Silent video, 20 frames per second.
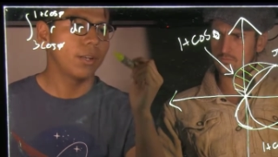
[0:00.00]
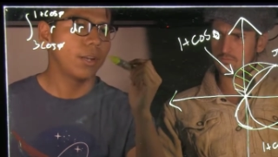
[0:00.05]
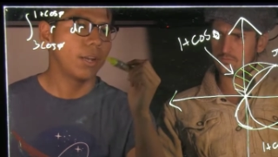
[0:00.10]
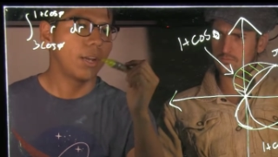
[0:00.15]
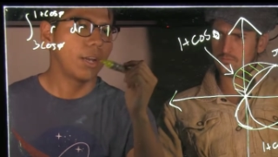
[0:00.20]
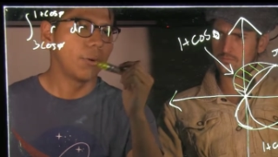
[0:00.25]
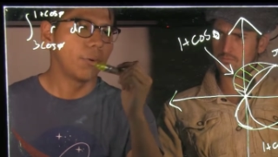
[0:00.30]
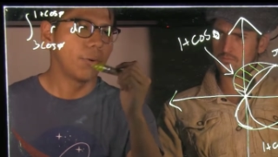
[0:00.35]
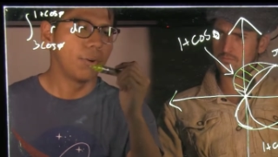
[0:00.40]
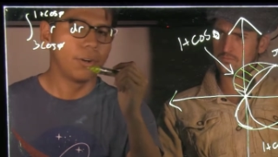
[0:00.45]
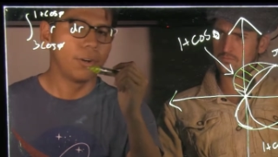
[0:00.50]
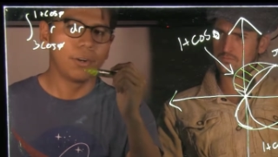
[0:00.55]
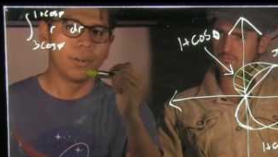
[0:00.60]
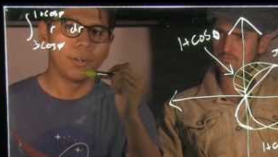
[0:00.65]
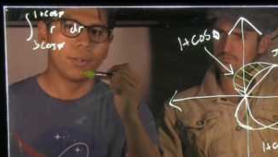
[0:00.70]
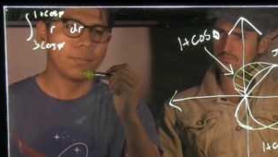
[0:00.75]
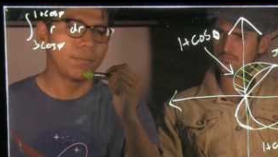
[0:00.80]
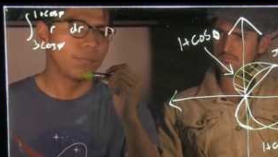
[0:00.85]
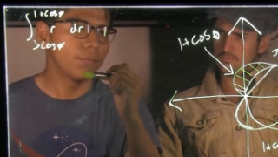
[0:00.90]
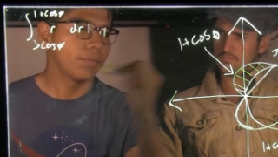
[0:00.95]

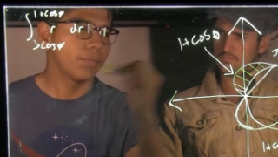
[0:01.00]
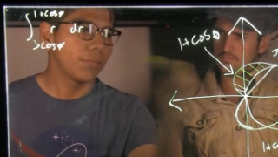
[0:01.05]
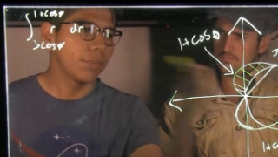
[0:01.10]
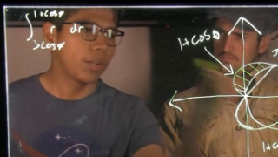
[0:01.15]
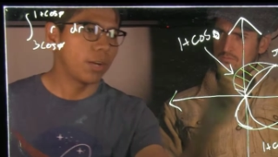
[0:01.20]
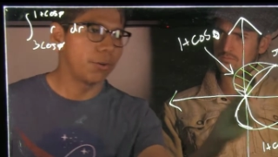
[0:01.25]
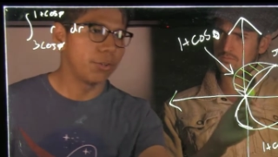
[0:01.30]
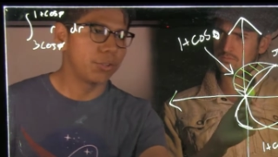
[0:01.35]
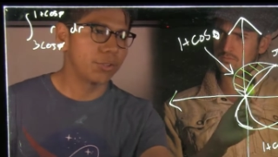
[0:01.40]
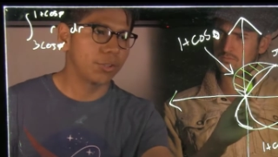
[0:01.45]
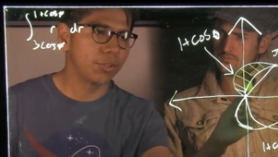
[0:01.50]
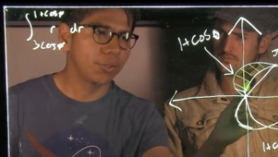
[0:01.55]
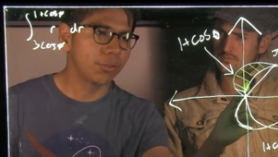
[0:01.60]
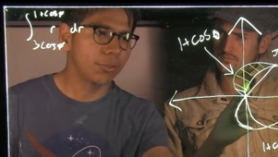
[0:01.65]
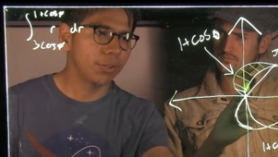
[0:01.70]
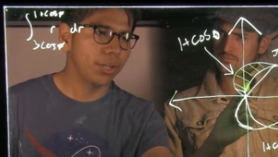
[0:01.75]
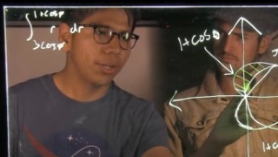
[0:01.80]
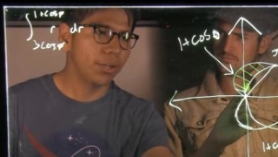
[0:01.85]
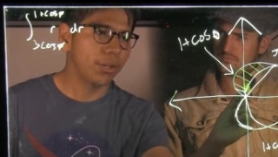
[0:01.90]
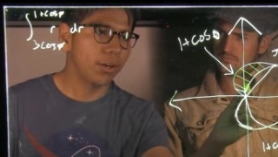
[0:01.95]
our
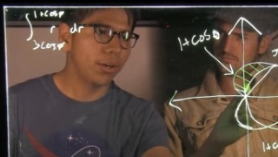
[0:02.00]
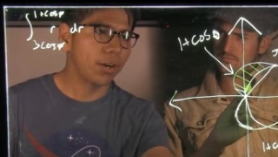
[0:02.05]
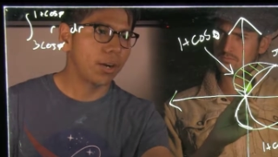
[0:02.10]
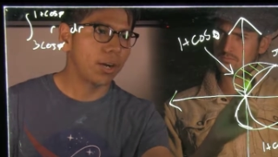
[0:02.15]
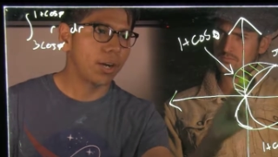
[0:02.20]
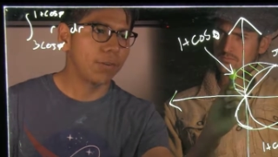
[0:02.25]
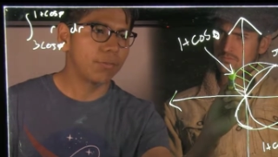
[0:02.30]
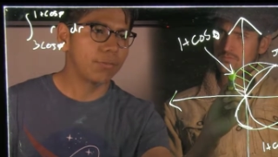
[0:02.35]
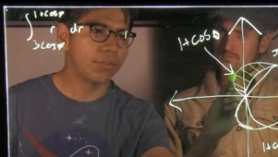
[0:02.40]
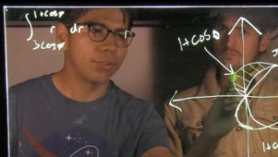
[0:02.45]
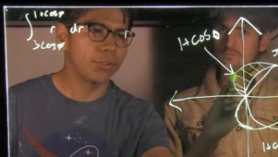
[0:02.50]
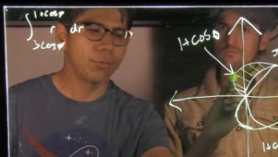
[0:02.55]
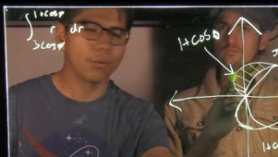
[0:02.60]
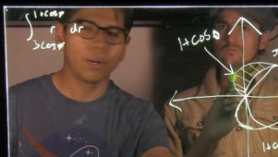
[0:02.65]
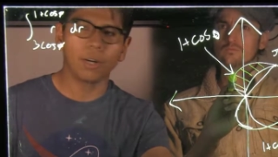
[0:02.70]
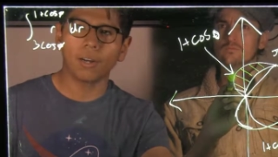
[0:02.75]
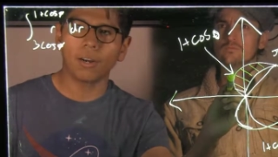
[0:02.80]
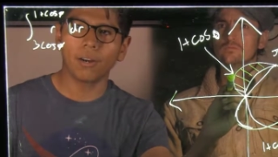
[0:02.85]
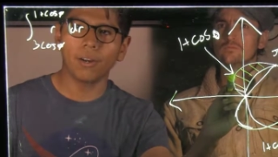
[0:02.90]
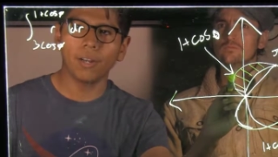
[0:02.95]
circle here off to
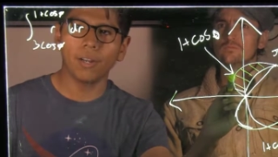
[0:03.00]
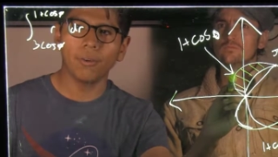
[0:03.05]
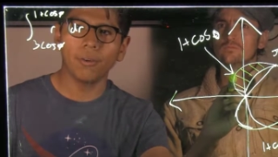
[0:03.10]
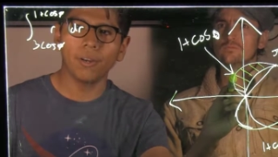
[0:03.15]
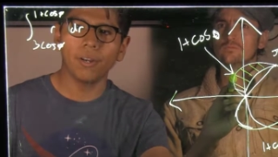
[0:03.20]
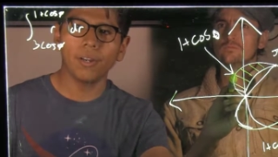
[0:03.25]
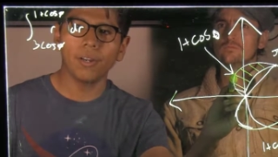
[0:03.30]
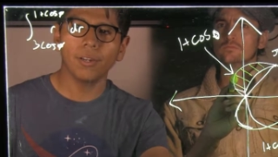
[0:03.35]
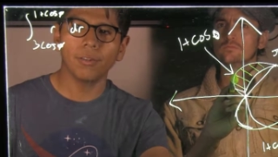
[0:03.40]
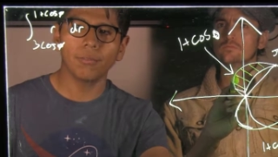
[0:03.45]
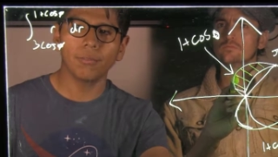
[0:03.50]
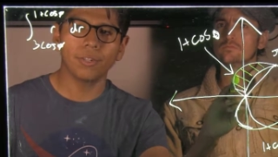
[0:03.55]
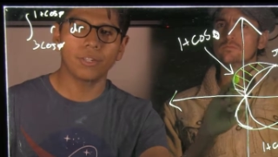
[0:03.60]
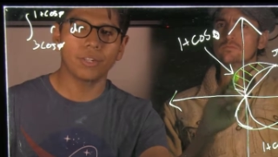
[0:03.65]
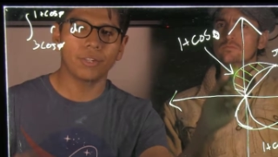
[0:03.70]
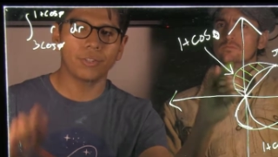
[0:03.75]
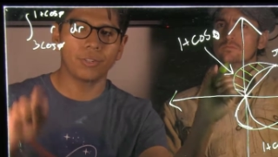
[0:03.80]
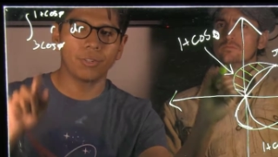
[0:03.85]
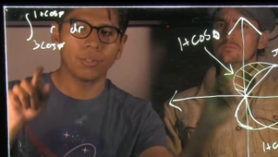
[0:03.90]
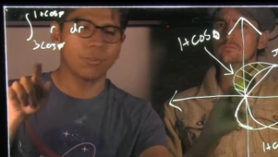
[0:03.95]
our cardioid, which
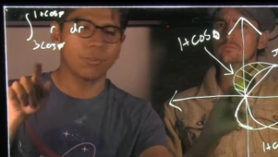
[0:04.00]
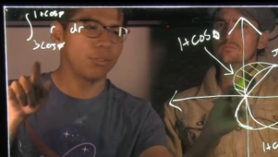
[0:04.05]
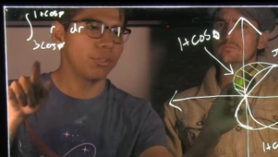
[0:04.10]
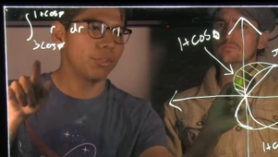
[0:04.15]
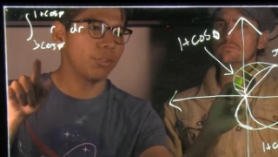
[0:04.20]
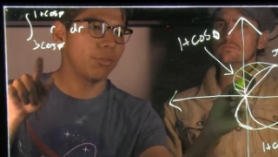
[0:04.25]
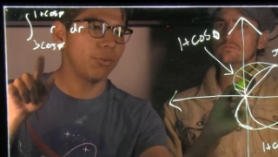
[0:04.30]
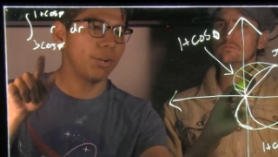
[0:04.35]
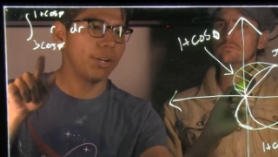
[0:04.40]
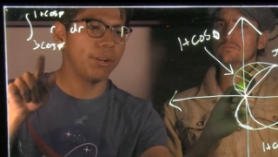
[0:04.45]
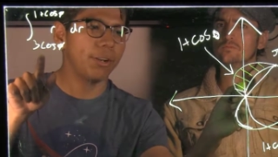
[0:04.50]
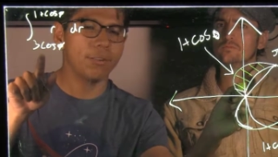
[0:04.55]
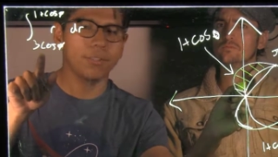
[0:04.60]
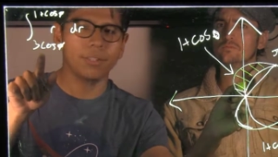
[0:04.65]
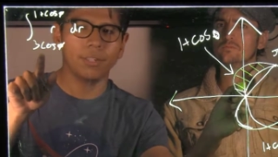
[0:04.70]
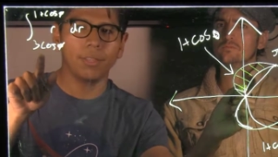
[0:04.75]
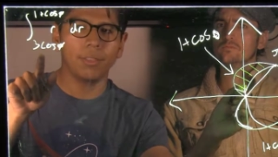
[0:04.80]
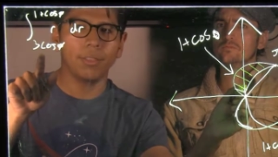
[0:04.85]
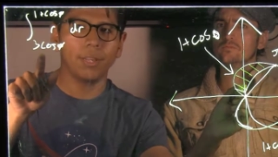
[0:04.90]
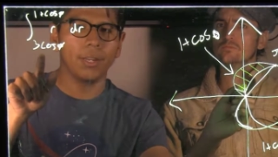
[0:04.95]
our circle is the 3
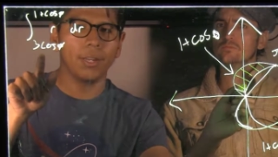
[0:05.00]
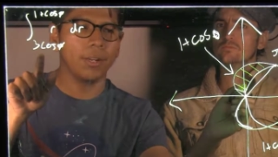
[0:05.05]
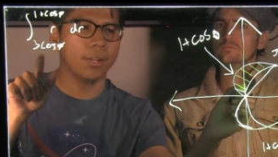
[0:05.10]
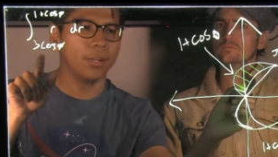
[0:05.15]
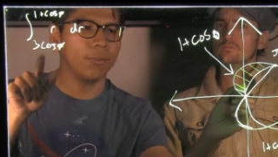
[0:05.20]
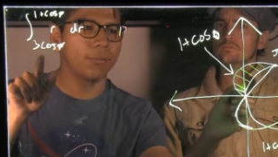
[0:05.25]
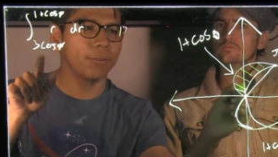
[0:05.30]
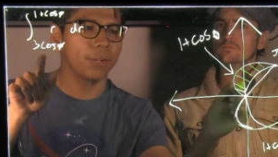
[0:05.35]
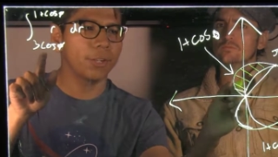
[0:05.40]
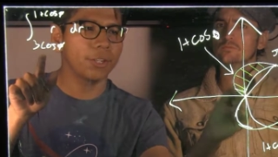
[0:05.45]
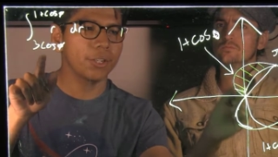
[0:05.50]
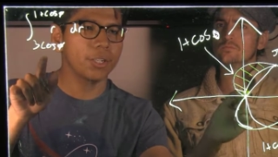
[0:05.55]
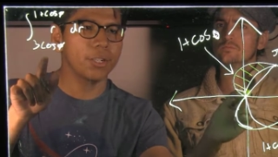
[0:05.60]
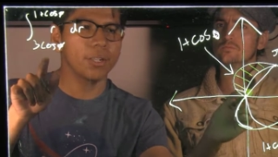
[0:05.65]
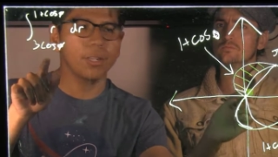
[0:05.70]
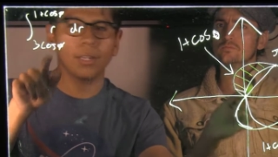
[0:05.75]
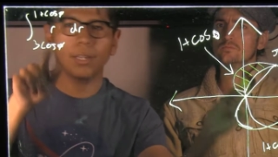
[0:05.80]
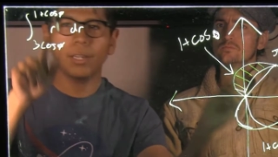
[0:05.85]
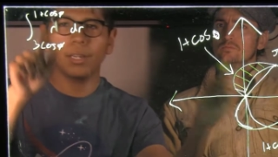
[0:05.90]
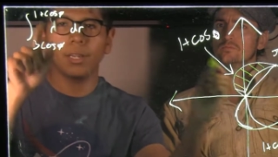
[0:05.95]
cosine theta function,